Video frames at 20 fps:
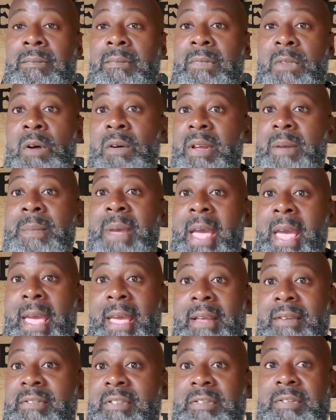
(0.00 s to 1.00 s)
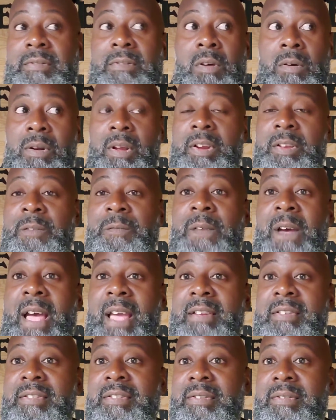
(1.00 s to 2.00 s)
Don't get mad. Just go look at the
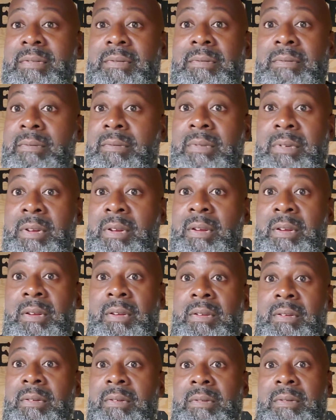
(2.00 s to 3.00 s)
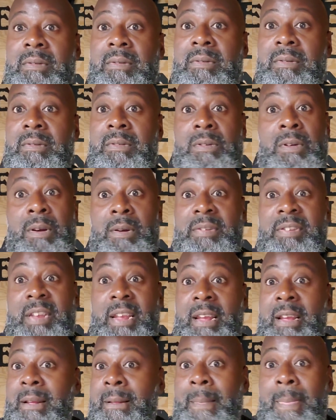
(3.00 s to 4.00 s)
fights. You know what I'm
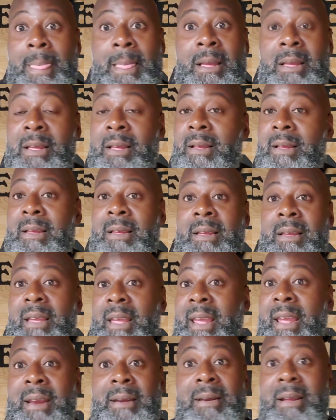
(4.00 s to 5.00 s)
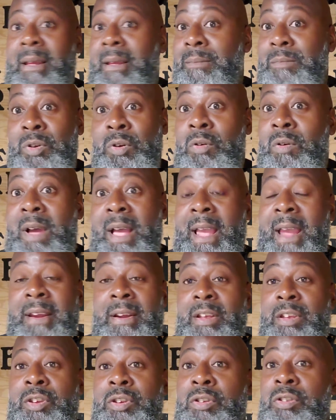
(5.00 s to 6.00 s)
saying? And, you know, I
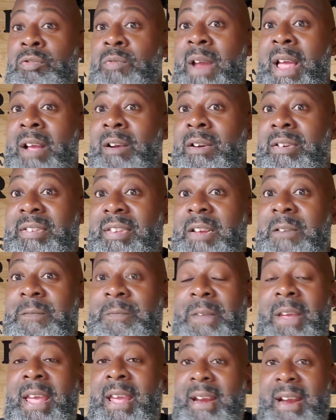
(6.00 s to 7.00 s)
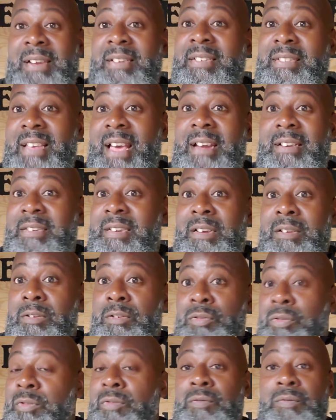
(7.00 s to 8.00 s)
ain't a huge Ryan Garcia fan. I just got to tell the
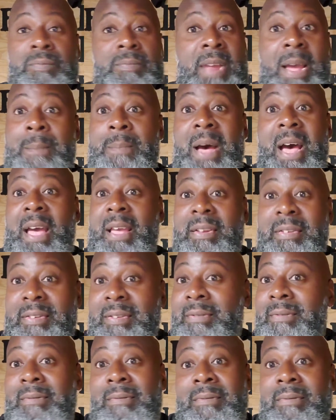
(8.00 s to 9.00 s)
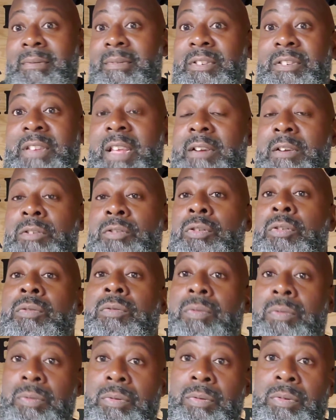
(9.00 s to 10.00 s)
truth. Not biased. Just telling the truth.